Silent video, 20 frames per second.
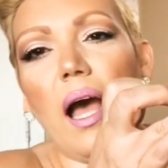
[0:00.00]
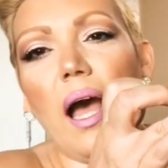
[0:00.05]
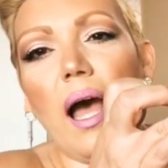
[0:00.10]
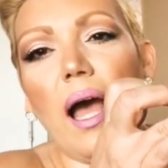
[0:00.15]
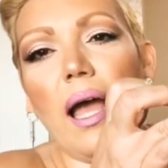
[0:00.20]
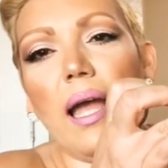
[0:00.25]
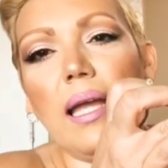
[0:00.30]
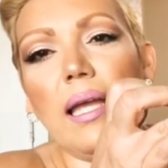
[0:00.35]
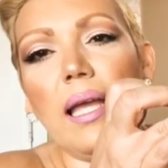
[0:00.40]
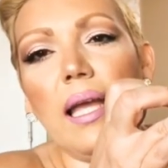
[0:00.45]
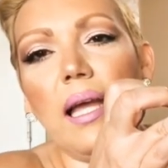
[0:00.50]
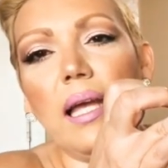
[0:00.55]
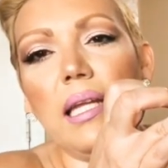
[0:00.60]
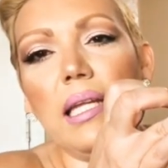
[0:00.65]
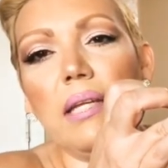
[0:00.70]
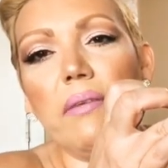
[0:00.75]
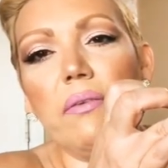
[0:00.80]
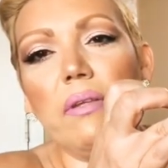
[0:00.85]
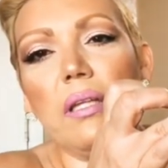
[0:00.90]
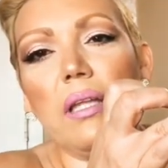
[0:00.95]
I can't
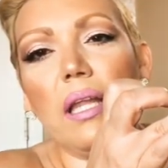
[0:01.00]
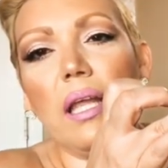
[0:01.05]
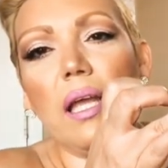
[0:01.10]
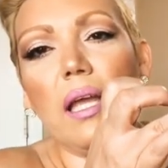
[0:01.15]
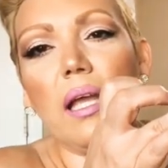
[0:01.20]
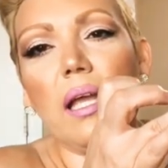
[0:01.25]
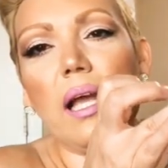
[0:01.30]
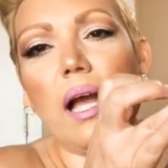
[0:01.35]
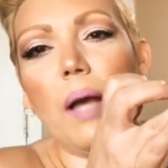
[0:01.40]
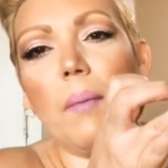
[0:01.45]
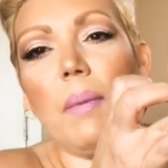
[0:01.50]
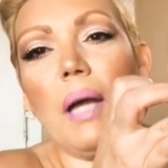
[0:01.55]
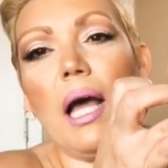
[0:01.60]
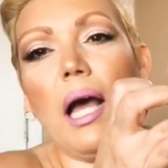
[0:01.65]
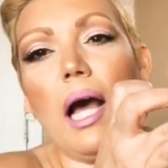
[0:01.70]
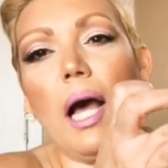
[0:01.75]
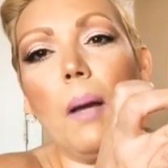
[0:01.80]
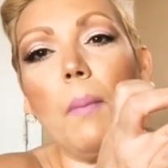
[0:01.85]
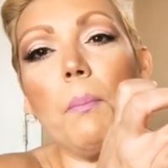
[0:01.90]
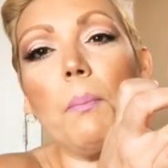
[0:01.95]
even like,
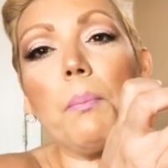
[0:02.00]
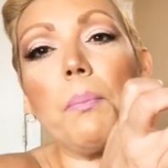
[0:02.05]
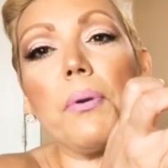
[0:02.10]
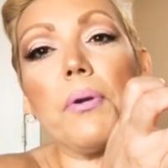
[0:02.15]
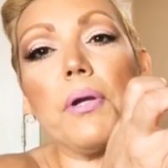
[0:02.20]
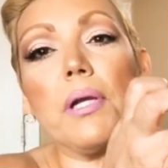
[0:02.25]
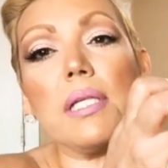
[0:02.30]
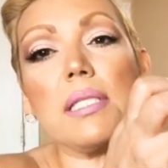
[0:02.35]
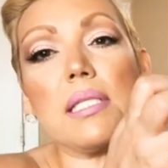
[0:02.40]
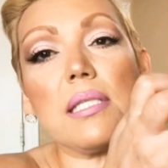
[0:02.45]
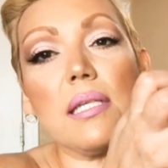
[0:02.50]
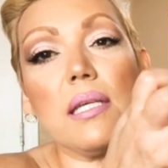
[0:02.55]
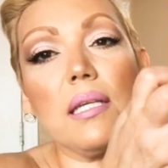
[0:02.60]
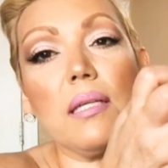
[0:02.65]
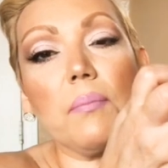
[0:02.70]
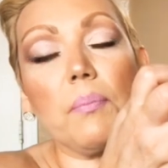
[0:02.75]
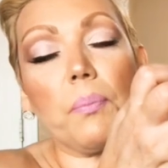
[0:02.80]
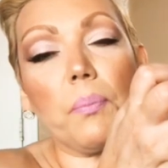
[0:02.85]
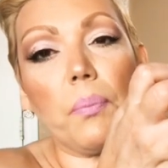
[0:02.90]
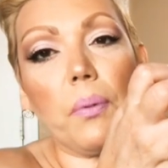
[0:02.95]
I'm
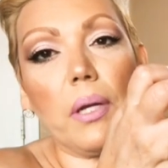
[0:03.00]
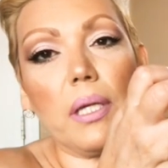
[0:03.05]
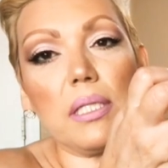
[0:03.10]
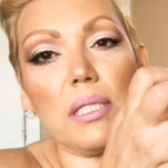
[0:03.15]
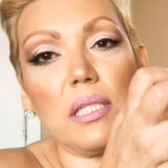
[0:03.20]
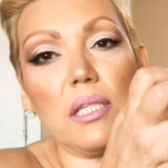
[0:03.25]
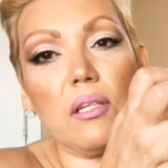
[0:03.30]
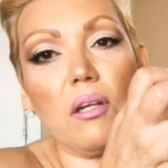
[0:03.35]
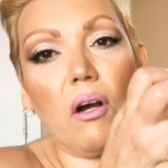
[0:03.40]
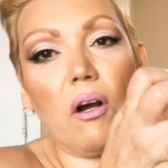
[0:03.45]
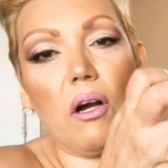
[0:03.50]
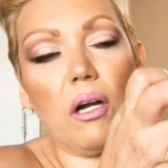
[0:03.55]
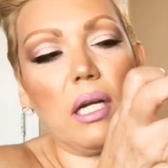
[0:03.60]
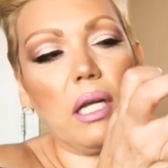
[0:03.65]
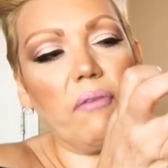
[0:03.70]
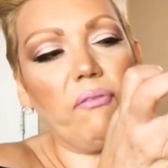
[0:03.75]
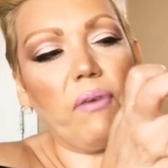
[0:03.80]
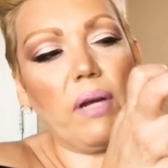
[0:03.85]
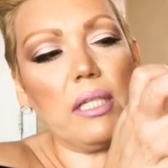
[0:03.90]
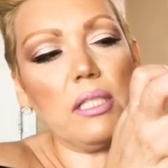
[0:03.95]
pressing hard.
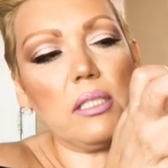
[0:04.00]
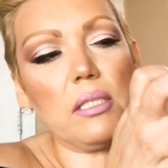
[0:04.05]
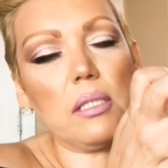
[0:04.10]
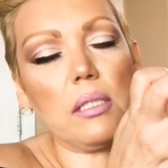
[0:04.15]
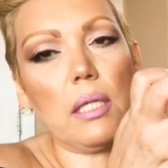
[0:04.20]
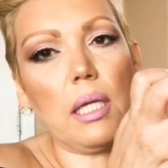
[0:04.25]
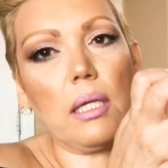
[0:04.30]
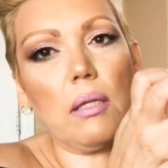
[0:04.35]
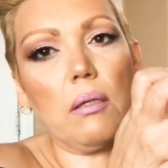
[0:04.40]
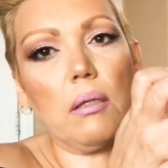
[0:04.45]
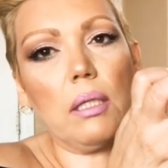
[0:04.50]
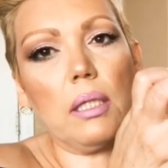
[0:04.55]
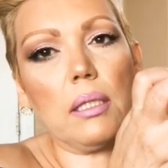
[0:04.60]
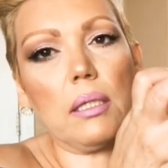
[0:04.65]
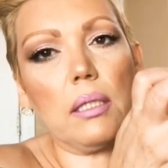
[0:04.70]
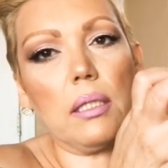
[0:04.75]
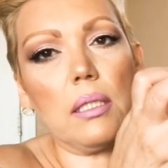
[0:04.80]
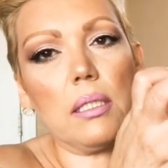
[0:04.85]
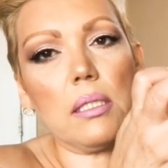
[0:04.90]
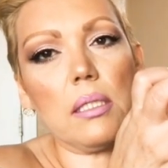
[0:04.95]
If I just like go
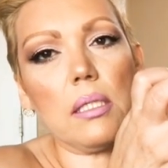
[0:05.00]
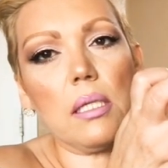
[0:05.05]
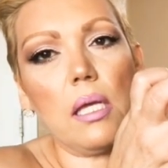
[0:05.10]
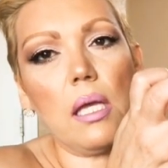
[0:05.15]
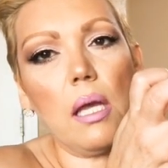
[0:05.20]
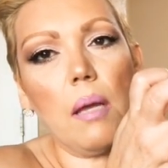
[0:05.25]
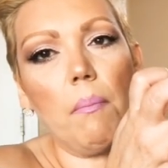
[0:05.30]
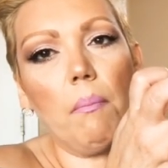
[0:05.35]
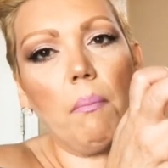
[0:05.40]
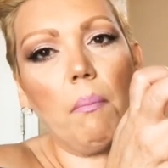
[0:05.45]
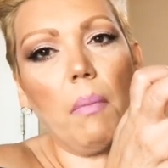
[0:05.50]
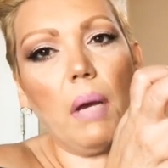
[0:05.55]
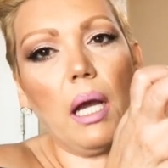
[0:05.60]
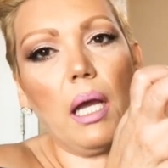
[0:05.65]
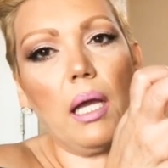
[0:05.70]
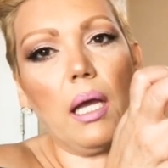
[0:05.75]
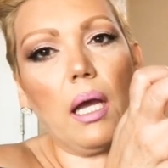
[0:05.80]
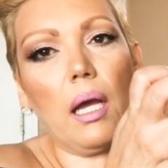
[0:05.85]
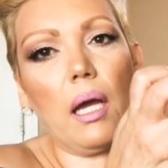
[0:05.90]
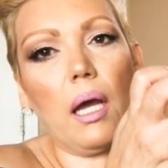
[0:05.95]
like this,
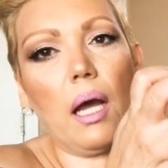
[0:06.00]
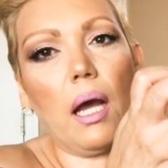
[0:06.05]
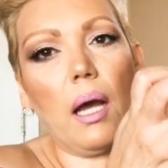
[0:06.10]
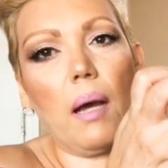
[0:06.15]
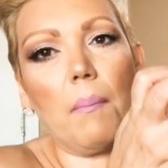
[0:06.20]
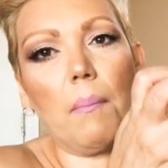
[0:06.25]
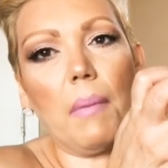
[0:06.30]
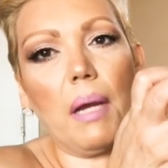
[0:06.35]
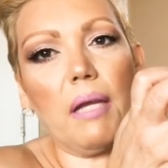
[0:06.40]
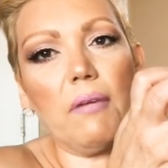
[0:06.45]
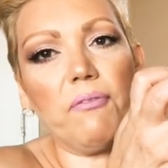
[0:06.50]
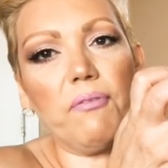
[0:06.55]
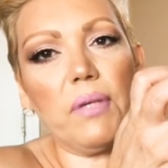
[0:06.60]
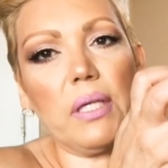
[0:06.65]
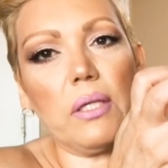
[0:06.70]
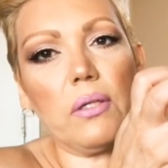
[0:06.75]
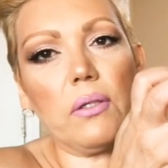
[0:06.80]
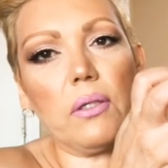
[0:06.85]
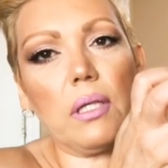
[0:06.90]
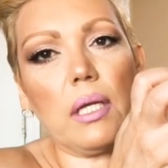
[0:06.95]
my
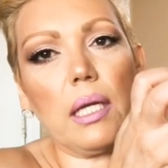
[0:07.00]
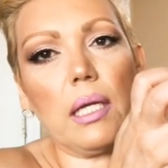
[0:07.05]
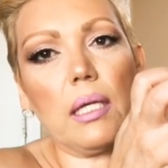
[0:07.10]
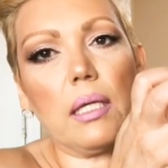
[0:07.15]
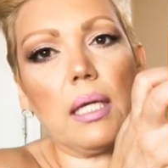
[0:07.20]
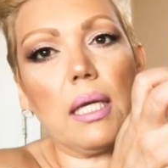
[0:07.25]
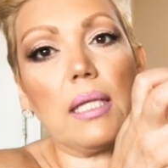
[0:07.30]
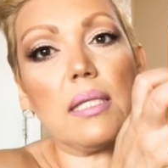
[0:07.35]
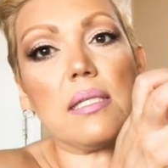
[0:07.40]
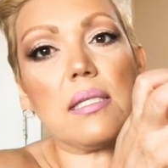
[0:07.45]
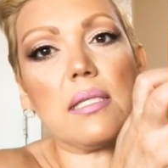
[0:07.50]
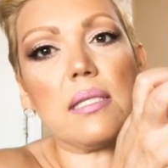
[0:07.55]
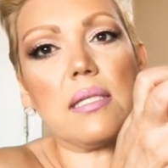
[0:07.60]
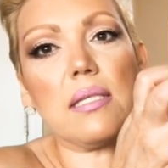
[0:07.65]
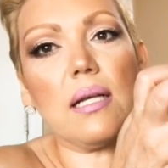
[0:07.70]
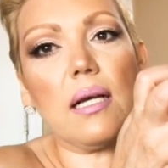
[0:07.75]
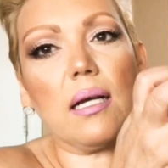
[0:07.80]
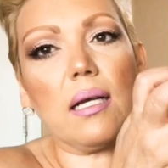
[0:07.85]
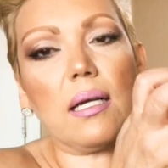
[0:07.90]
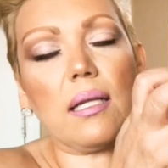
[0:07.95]
finger like gets
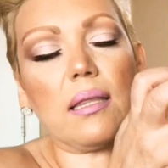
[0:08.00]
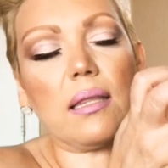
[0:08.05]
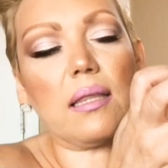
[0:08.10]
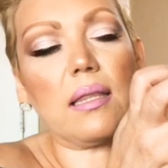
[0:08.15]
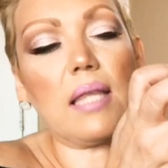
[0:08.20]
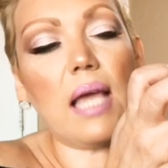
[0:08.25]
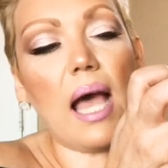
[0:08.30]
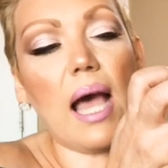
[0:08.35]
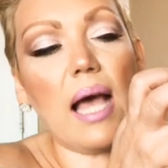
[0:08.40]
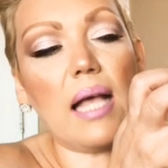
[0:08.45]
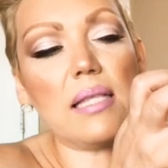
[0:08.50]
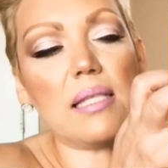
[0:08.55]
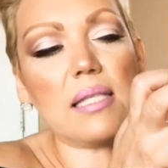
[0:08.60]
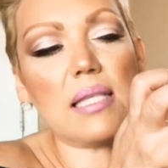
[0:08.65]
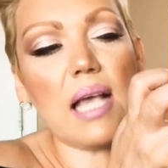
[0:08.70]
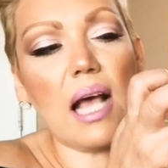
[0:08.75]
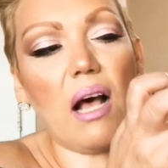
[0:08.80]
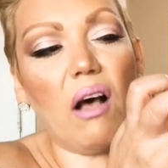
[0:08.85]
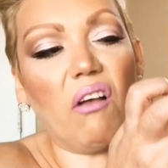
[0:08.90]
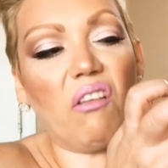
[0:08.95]
stuck.
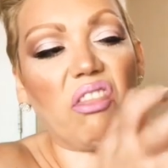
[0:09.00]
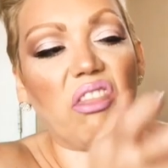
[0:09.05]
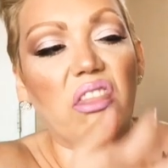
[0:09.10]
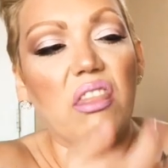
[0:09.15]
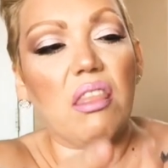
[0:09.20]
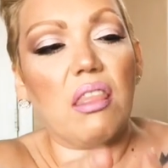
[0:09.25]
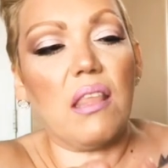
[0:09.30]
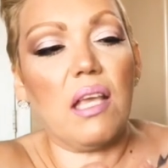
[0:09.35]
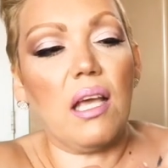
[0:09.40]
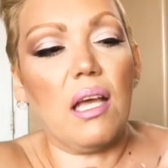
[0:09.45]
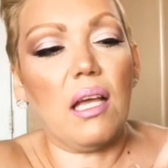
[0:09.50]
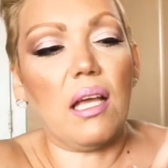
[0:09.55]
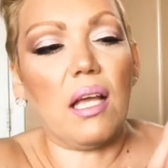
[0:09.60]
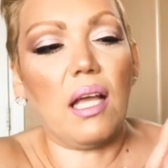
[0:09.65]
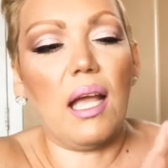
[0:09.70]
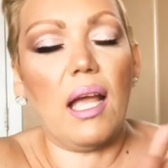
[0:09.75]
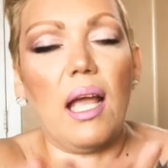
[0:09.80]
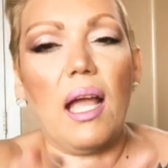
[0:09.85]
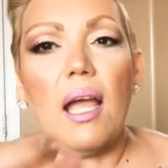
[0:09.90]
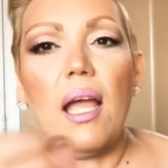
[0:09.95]
That's how
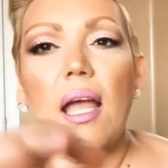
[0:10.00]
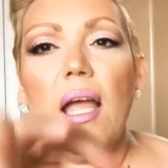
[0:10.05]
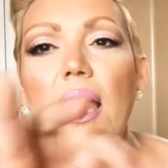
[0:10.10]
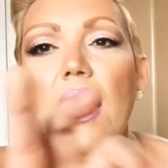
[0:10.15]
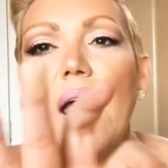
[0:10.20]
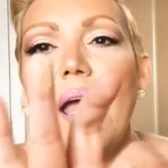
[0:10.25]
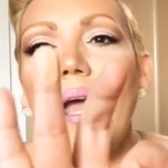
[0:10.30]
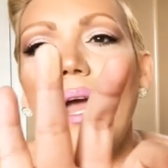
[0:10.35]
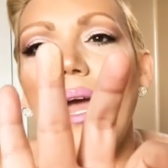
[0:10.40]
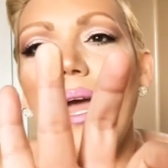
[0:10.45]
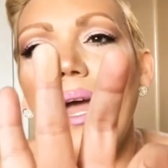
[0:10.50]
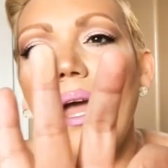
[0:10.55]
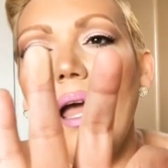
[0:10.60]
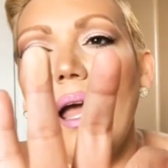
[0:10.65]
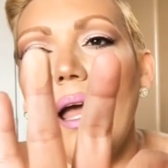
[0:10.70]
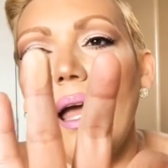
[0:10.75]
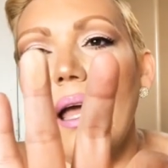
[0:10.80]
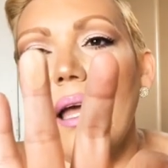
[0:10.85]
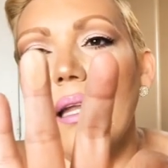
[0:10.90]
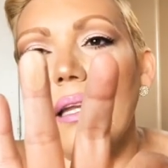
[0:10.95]
thick,
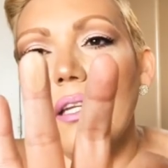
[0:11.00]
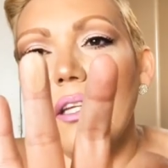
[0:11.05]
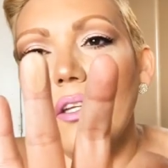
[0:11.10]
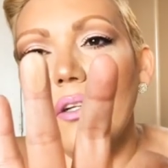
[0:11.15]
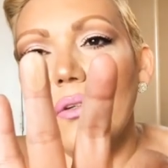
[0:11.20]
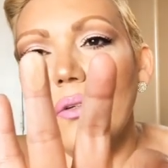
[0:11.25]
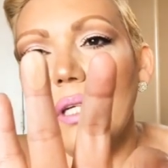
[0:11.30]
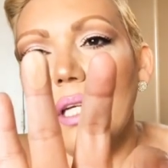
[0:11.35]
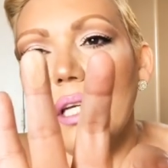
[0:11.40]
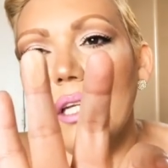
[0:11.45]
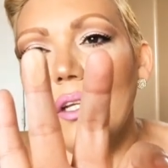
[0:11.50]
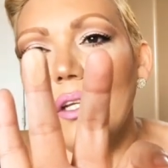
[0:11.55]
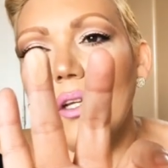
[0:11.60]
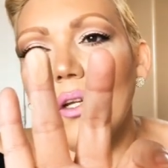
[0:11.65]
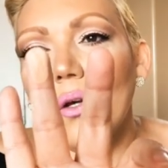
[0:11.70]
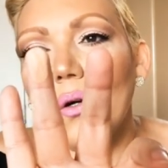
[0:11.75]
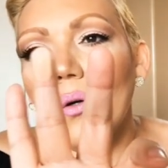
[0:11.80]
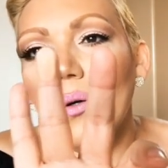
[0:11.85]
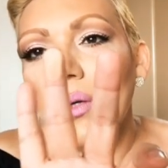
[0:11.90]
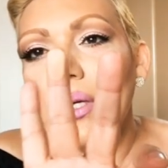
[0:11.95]
and you don't get
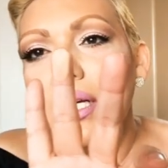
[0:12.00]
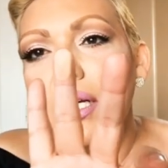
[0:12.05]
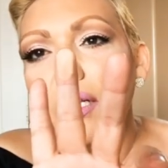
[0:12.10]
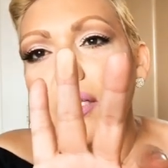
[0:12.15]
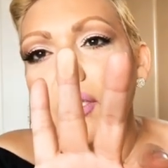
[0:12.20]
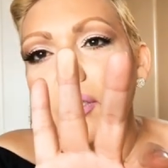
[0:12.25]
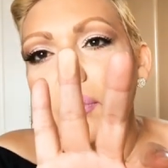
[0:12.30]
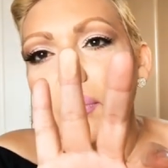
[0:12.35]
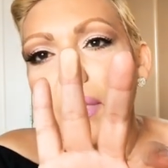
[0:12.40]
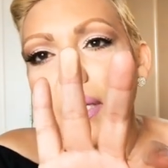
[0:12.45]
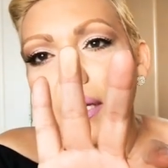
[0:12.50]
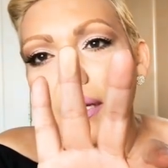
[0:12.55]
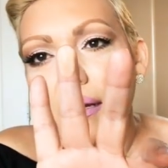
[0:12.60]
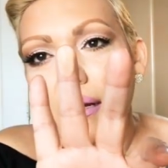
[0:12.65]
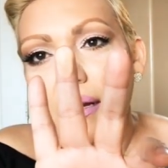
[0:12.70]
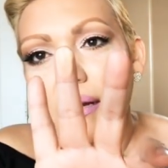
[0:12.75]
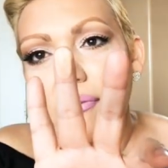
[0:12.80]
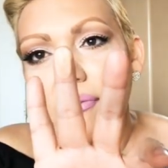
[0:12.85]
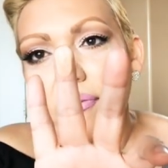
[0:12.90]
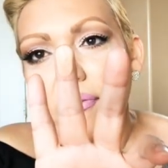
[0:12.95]
no color
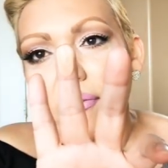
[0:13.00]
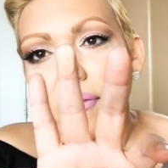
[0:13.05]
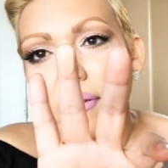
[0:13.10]
payoff.